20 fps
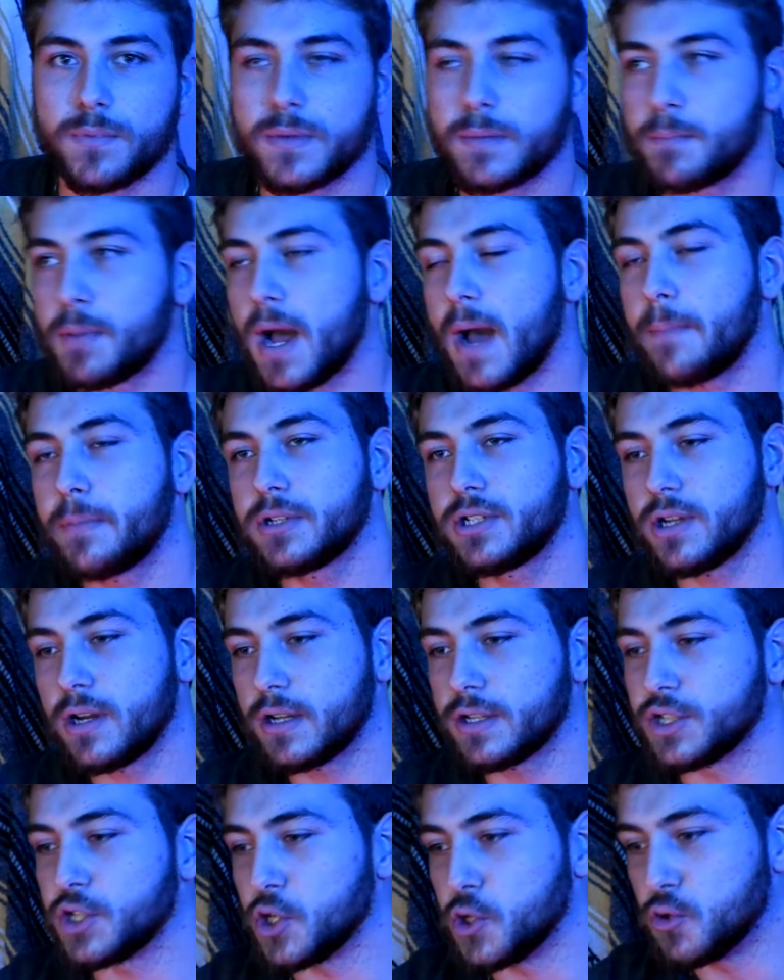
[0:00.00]
Papa
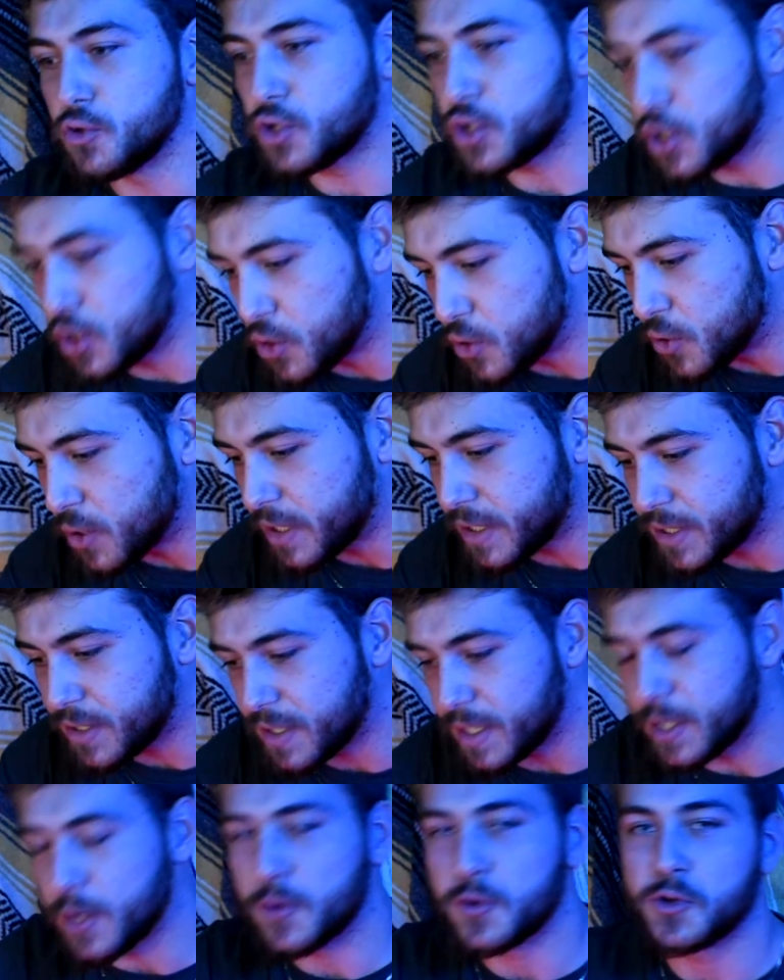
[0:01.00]
John's used to do this.
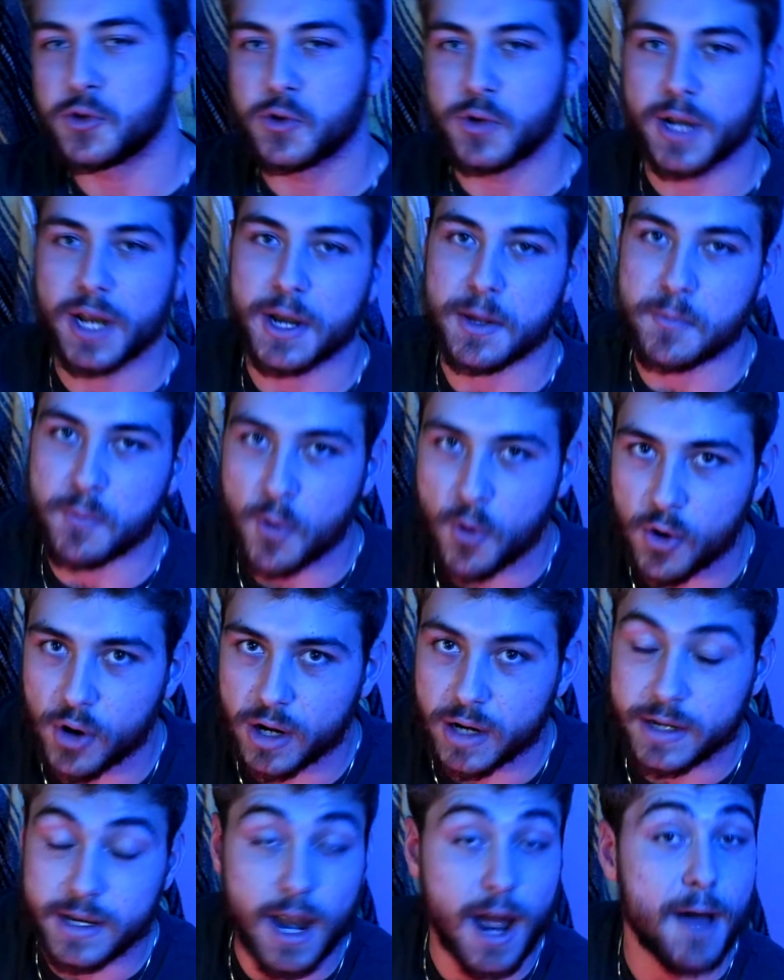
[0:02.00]
They don't do it
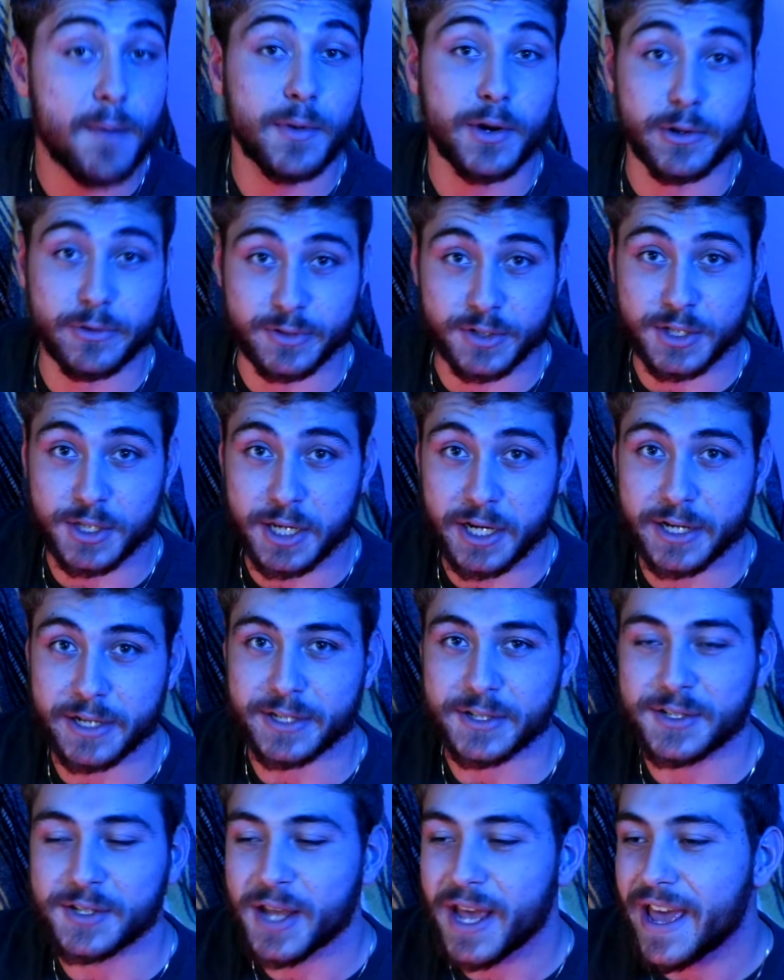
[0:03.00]
anymore. Domino's
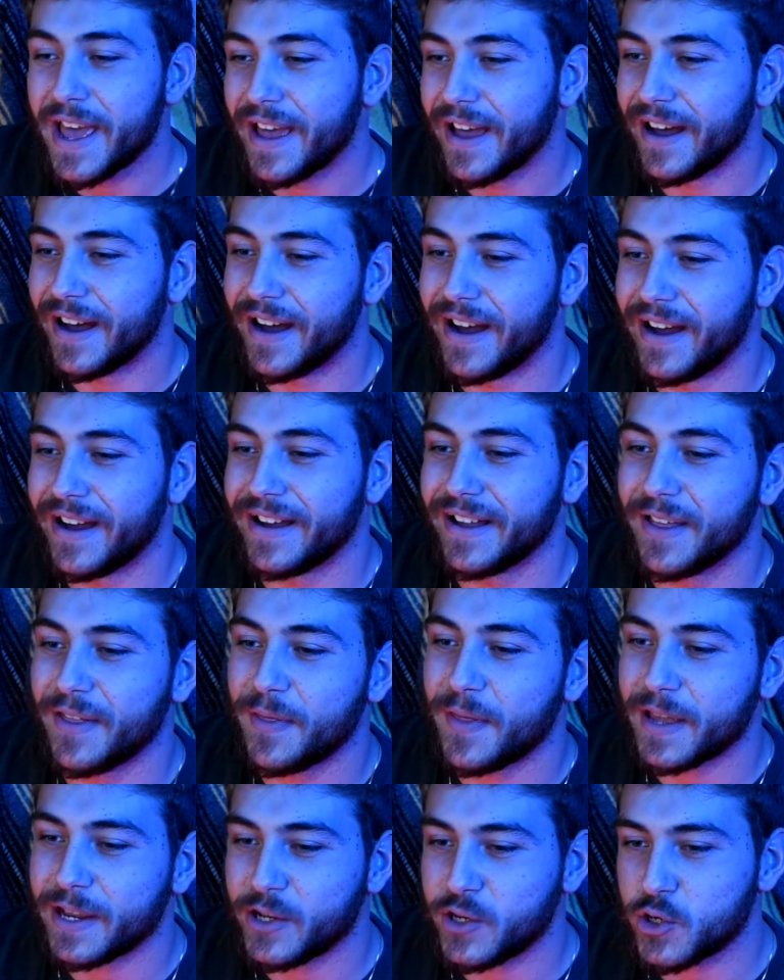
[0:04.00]
does.
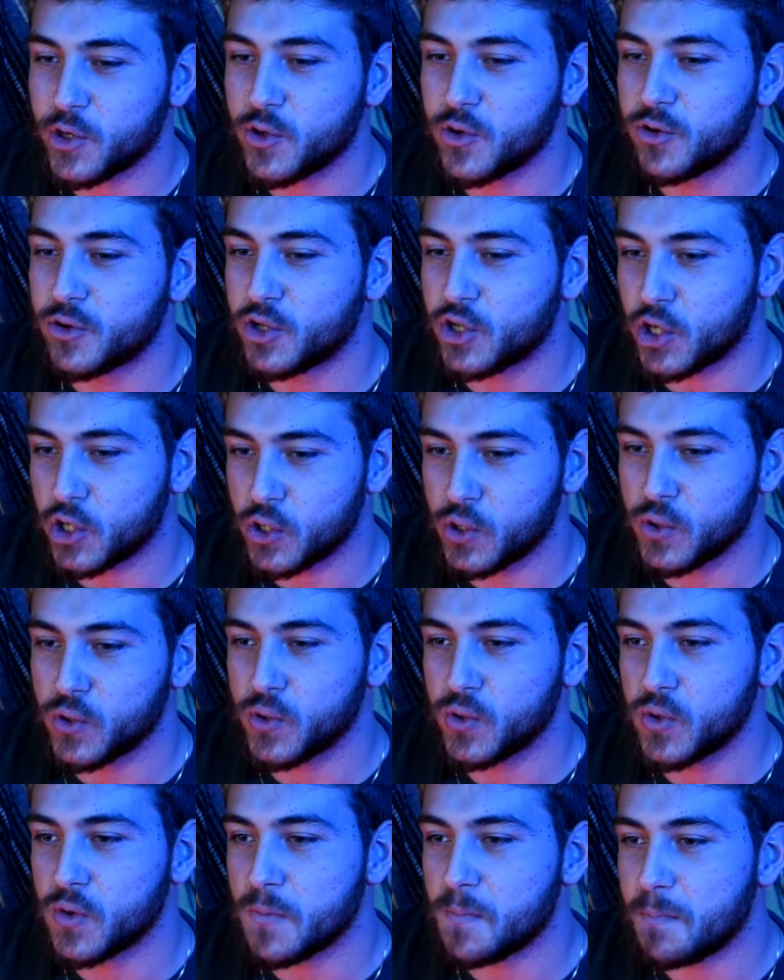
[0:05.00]
They do
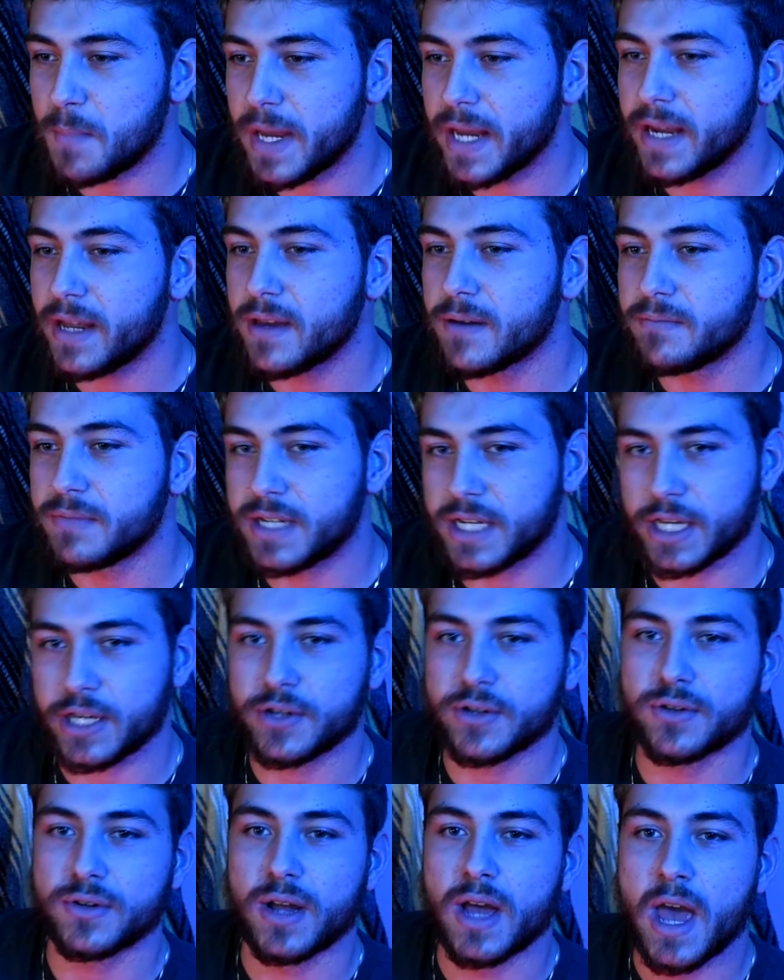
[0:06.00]
2 medium
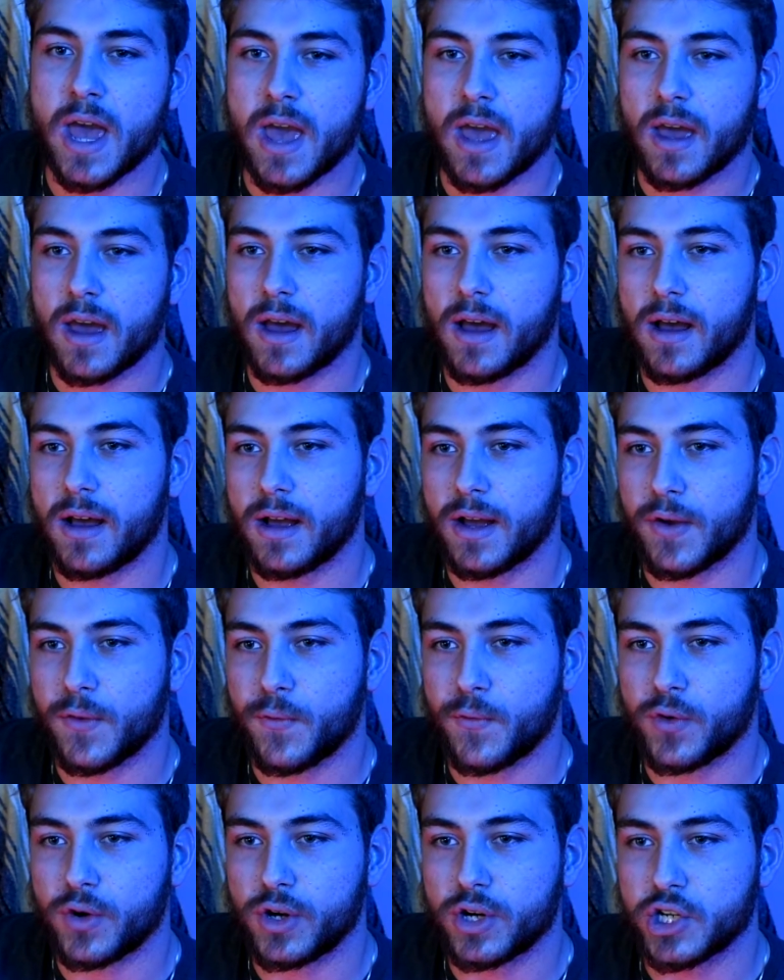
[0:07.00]
deal
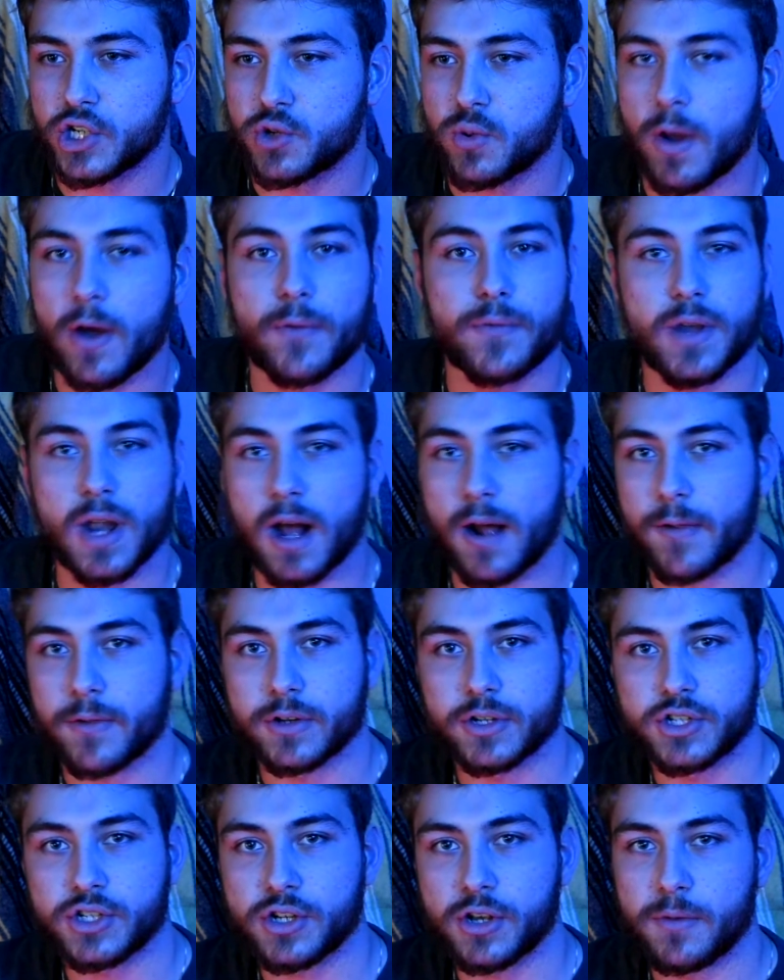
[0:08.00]
for
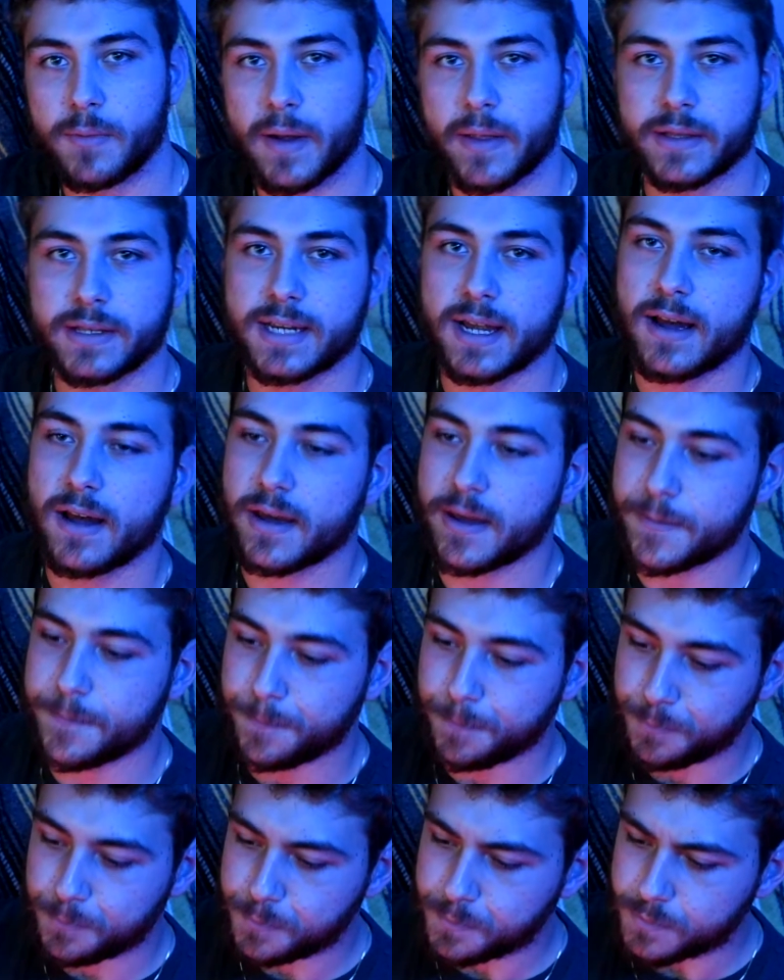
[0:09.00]
$12. So by the time